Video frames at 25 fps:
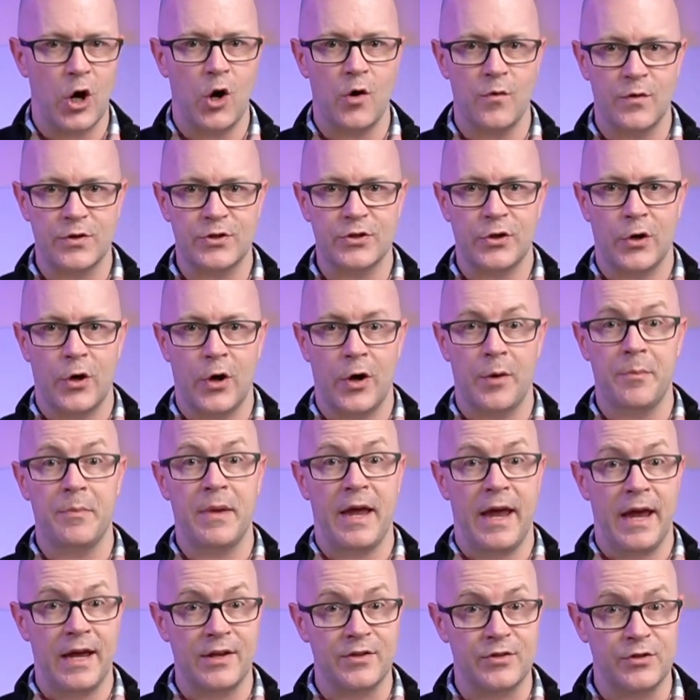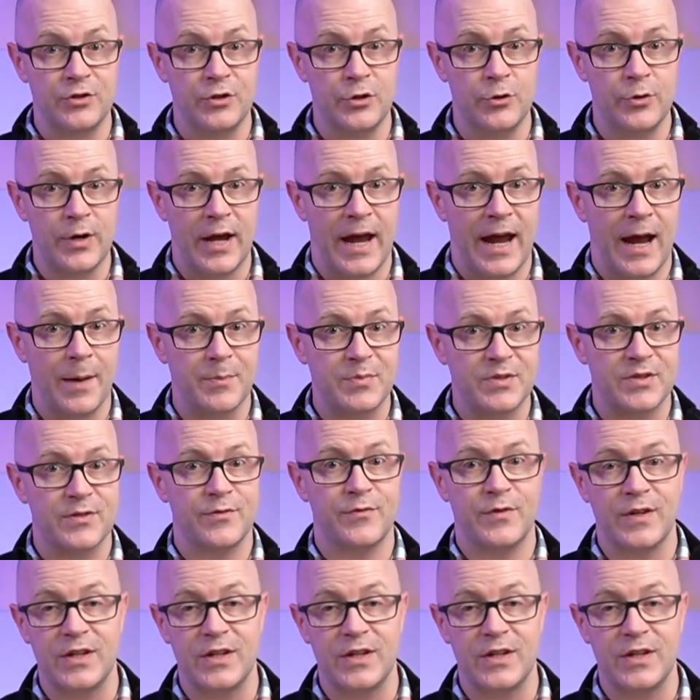over time as new apps,